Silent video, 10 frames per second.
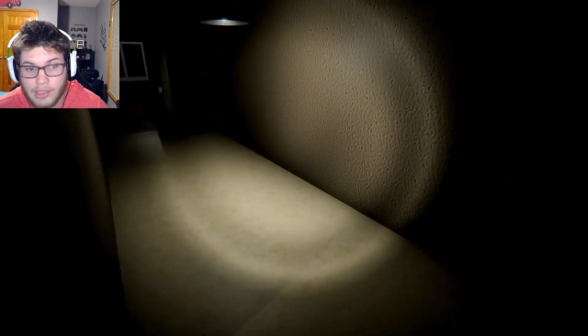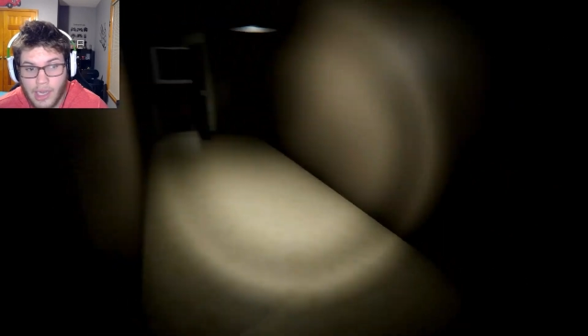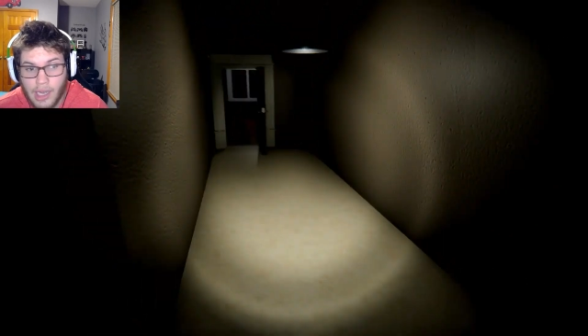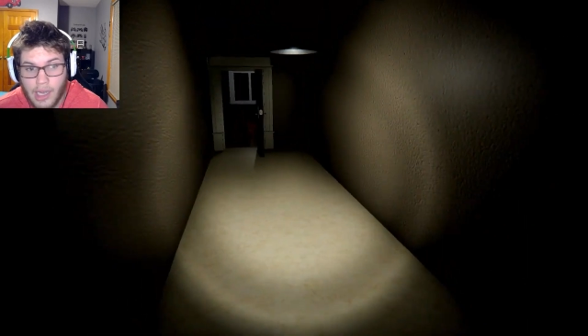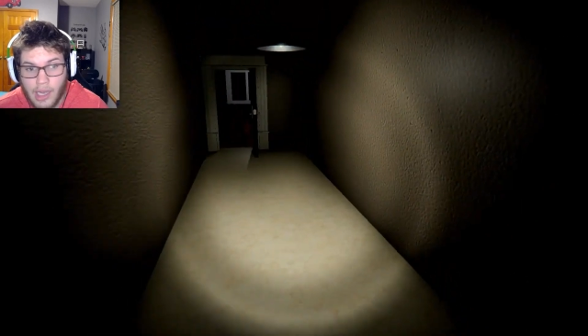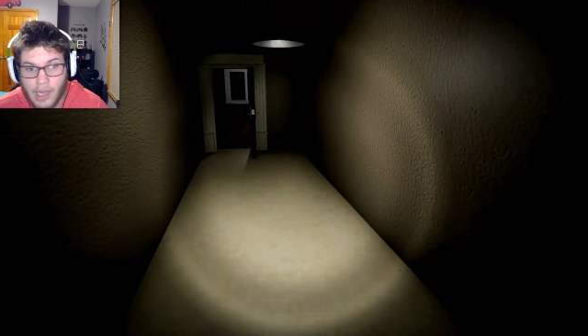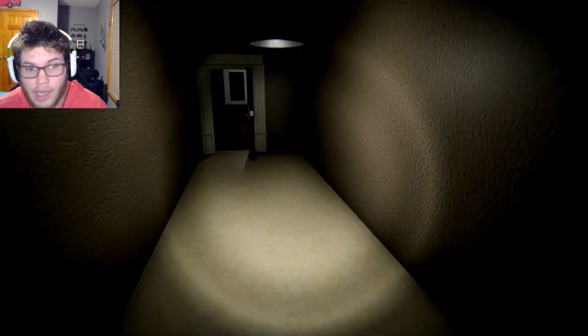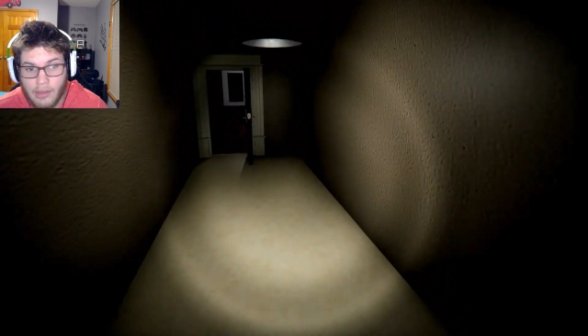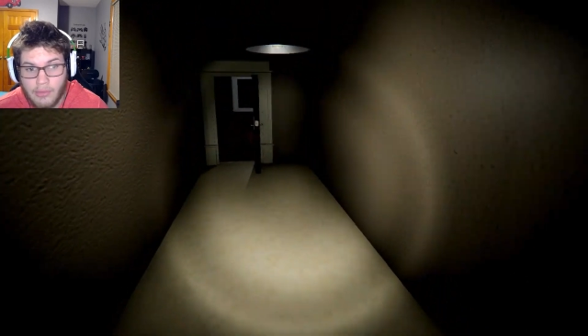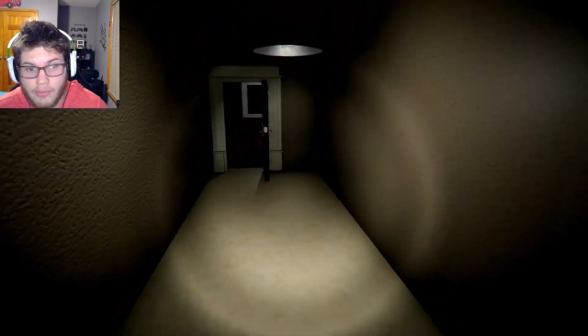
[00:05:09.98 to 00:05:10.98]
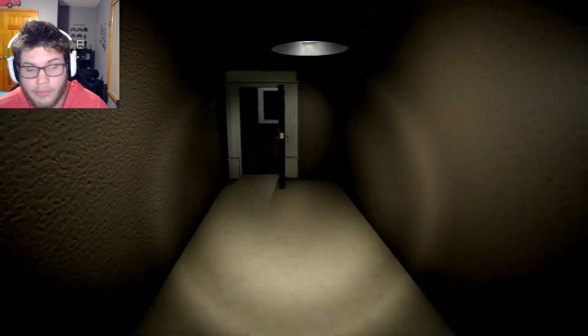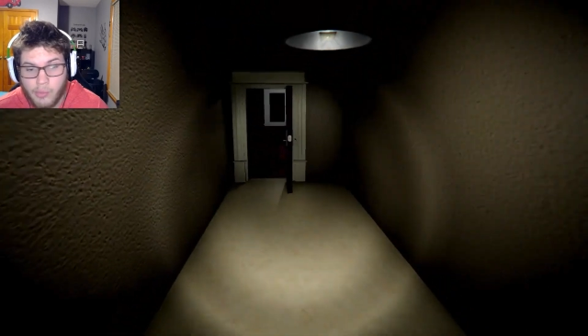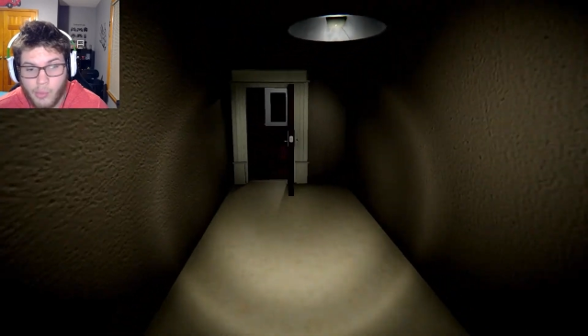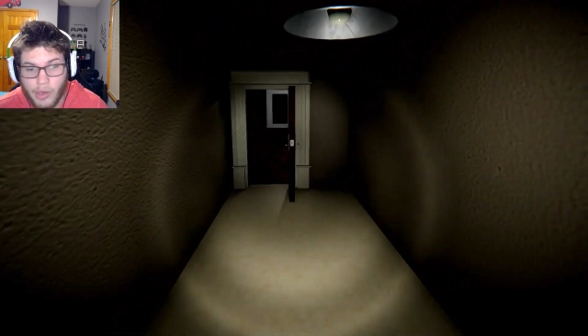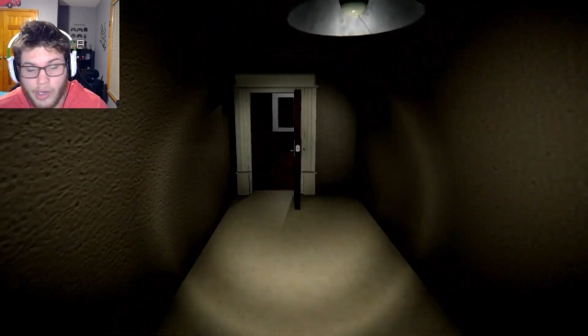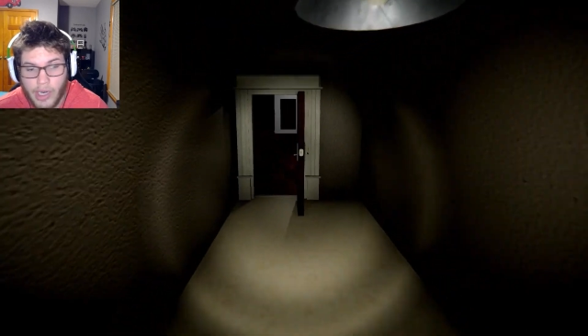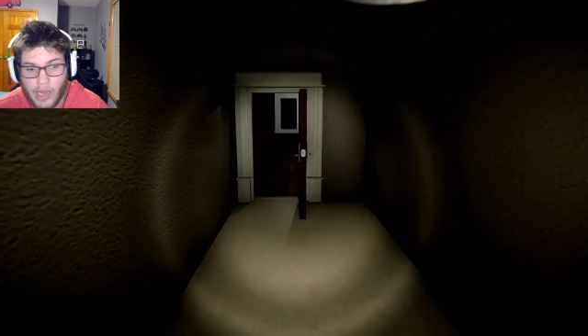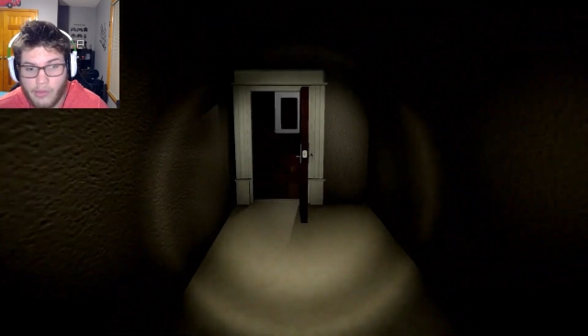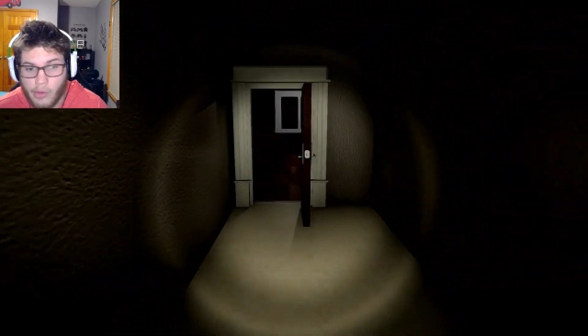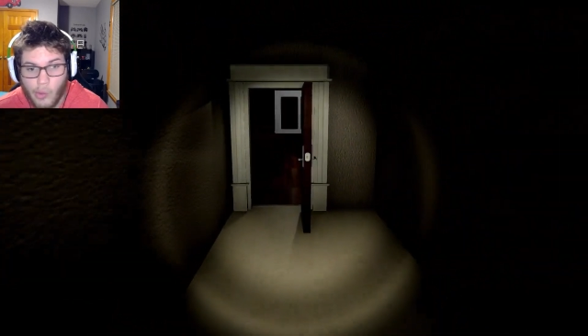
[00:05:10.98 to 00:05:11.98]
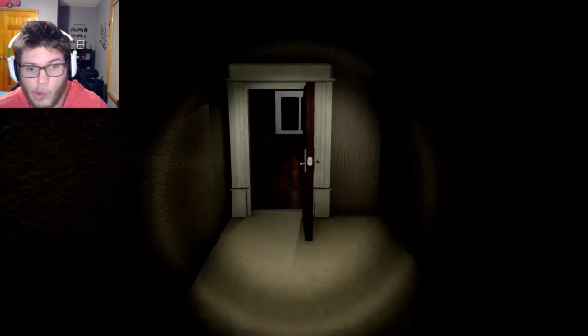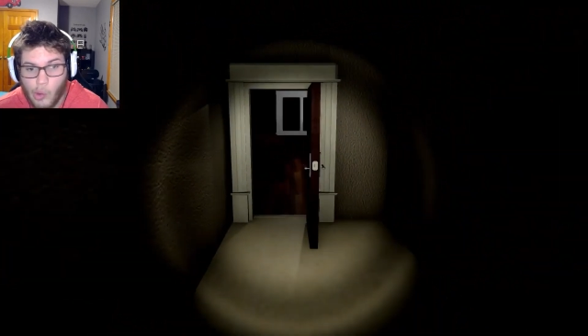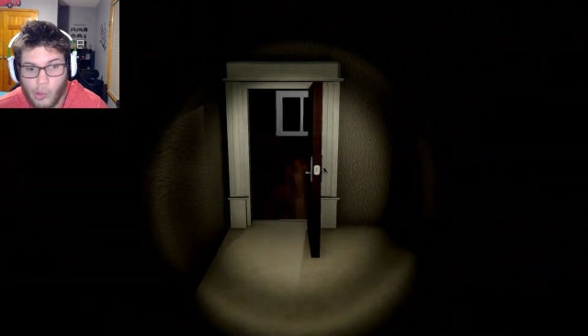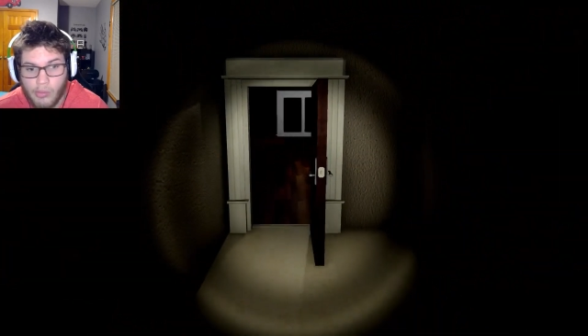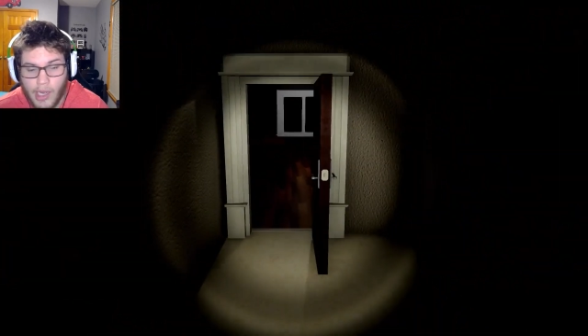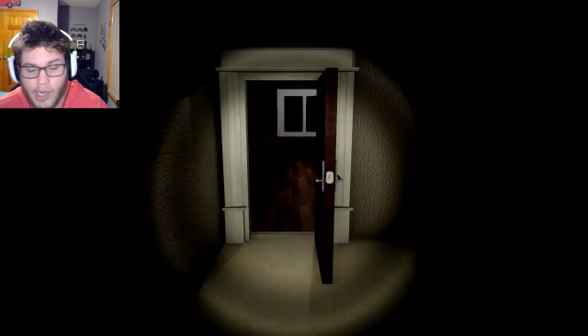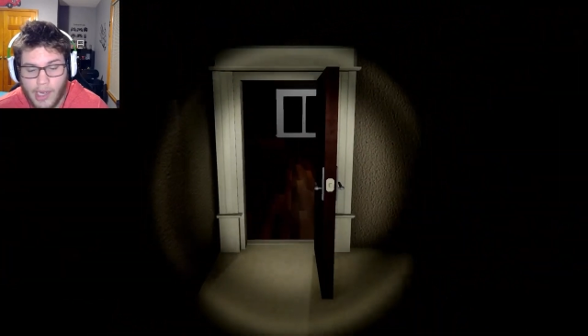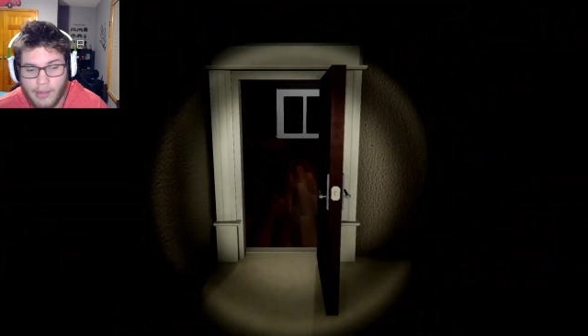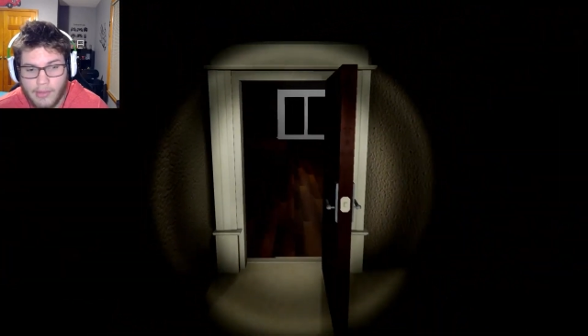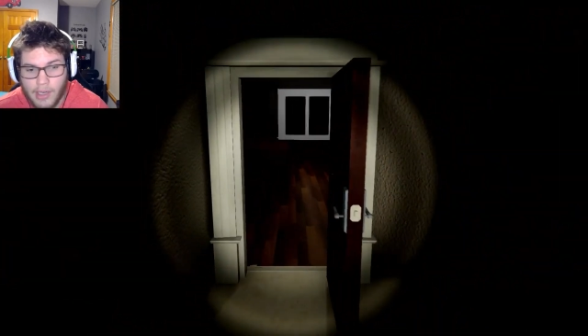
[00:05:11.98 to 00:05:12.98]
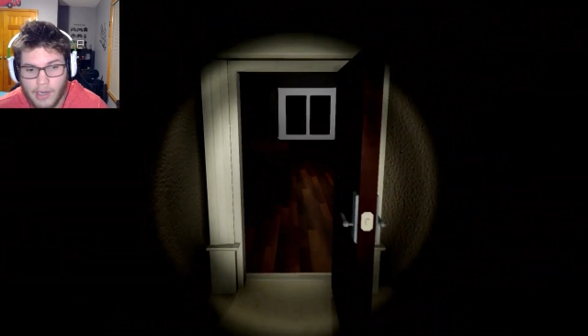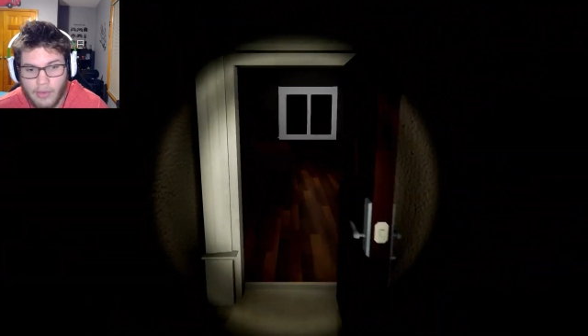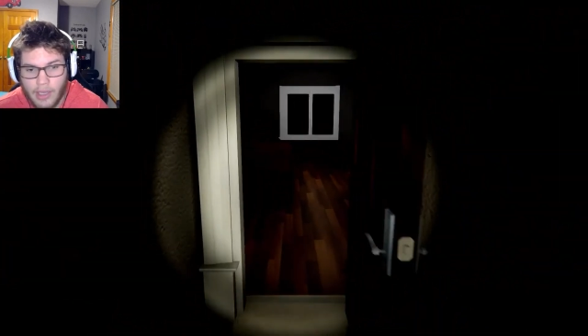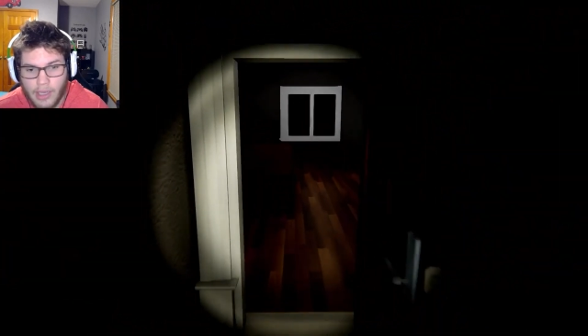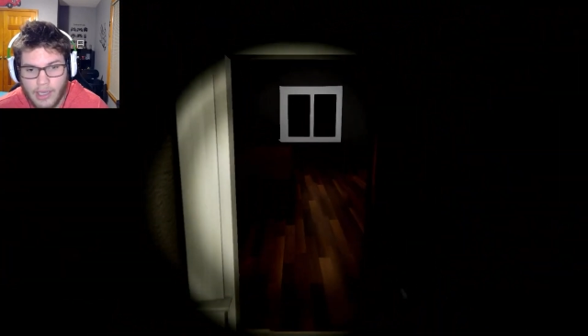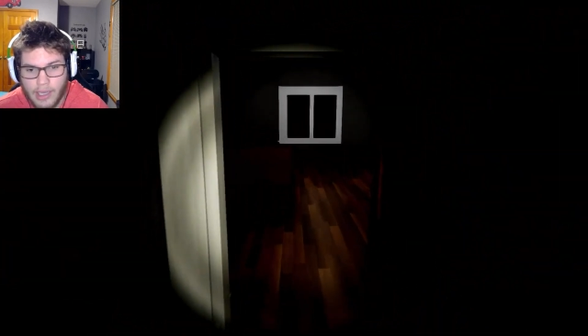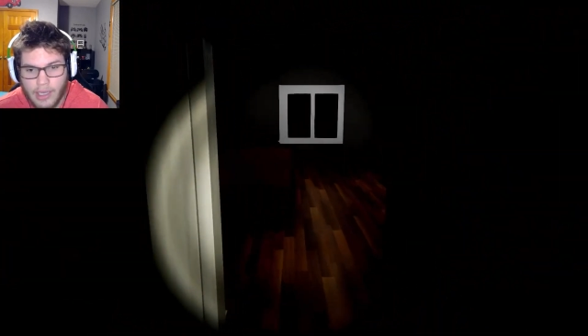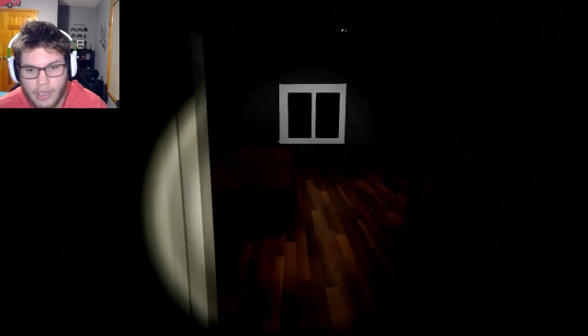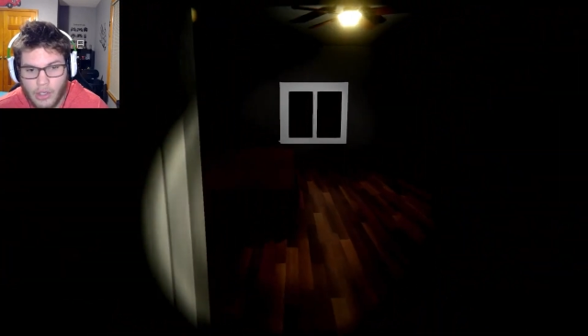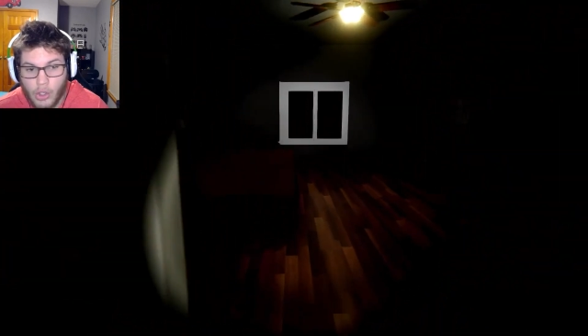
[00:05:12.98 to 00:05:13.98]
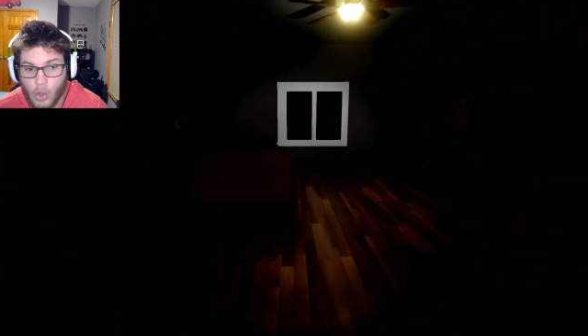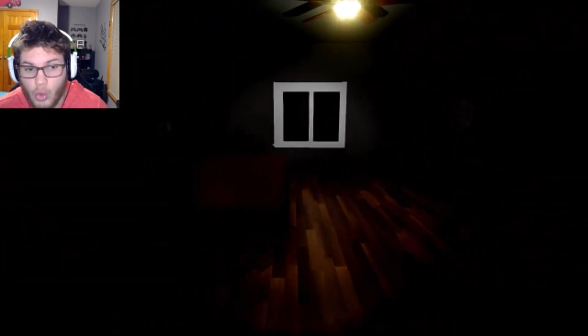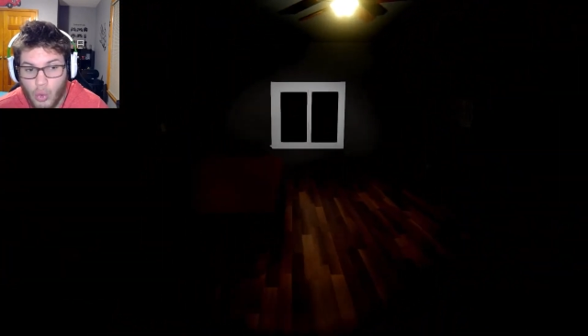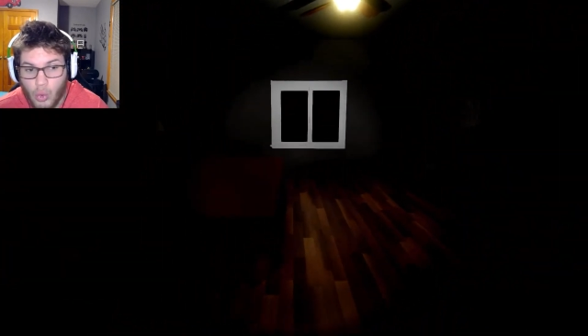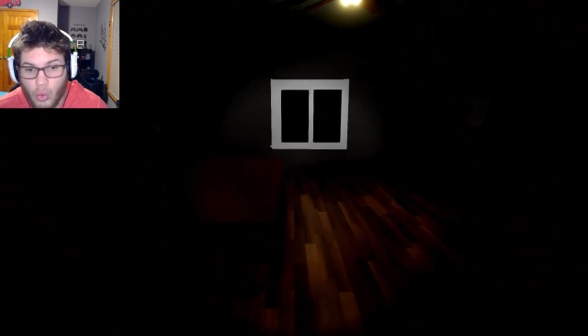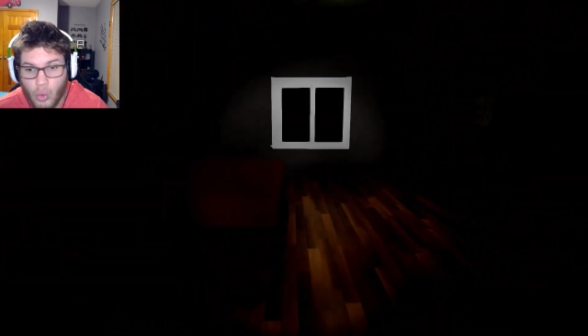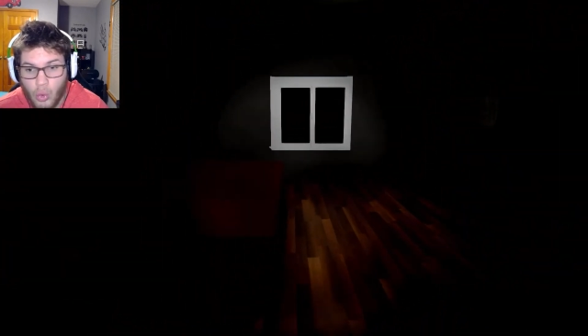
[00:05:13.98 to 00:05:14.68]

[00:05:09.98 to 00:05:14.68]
I've went into every room. I've done everything I can do.